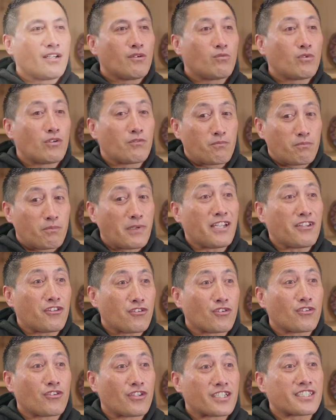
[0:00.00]
We've been
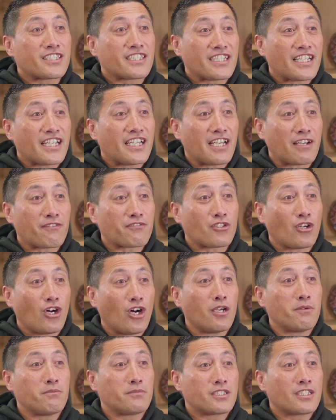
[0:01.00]
through this enough
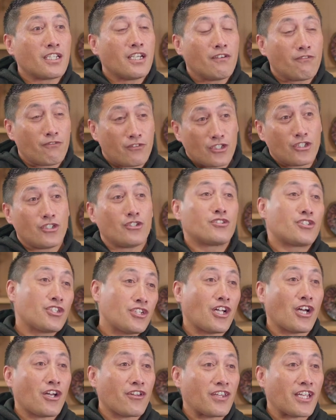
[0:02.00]
times for you to
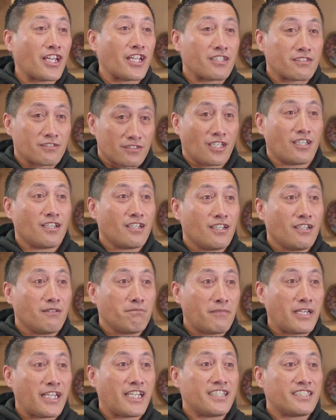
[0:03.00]
know that
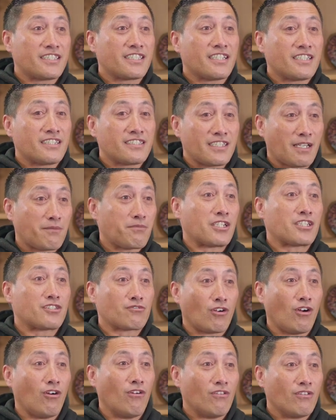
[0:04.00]
means something's
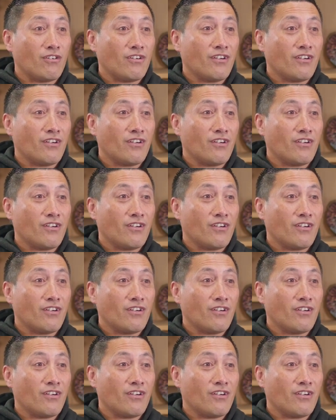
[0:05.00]
wrong.